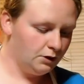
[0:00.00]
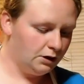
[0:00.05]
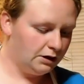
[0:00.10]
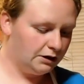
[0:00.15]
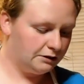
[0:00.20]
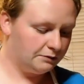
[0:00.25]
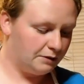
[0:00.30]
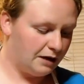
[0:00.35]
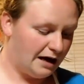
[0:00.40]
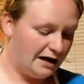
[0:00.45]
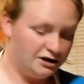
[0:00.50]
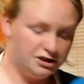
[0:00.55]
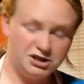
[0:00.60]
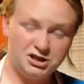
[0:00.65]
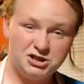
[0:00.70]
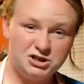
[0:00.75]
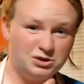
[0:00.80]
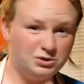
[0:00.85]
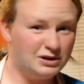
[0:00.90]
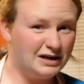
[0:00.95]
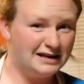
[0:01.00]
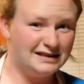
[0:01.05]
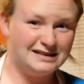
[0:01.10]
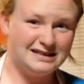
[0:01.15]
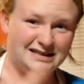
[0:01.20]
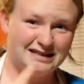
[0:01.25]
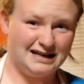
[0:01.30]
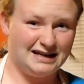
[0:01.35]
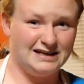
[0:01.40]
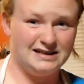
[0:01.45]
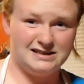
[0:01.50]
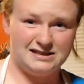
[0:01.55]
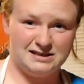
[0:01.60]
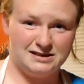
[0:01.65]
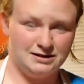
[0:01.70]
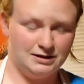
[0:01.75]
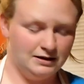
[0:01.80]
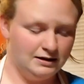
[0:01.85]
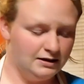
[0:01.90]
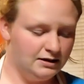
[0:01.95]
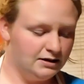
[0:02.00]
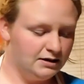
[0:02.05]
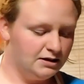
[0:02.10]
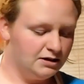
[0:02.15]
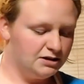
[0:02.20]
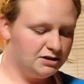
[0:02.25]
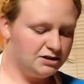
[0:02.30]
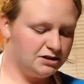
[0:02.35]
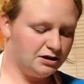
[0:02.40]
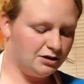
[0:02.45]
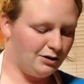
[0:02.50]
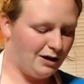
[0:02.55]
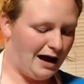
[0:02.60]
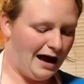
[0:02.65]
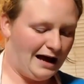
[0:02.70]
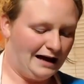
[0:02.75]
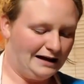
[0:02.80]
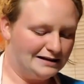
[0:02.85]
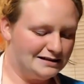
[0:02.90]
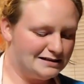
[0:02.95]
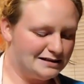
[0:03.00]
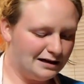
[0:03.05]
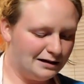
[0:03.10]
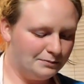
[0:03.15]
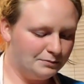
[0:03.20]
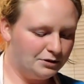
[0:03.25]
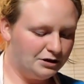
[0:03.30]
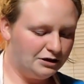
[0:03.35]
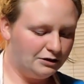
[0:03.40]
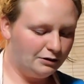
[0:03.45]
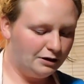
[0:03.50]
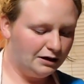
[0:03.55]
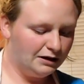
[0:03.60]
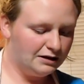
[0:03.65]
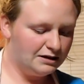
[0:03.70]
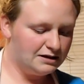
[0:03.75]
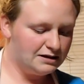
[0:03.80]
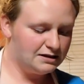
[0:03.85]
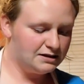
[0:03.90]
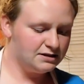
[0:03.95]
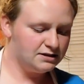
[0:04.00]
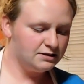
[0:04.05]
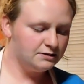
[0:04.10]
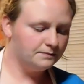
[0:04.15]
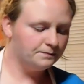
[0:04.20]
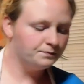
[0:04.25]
I just do that to taste. So as I'm doing this,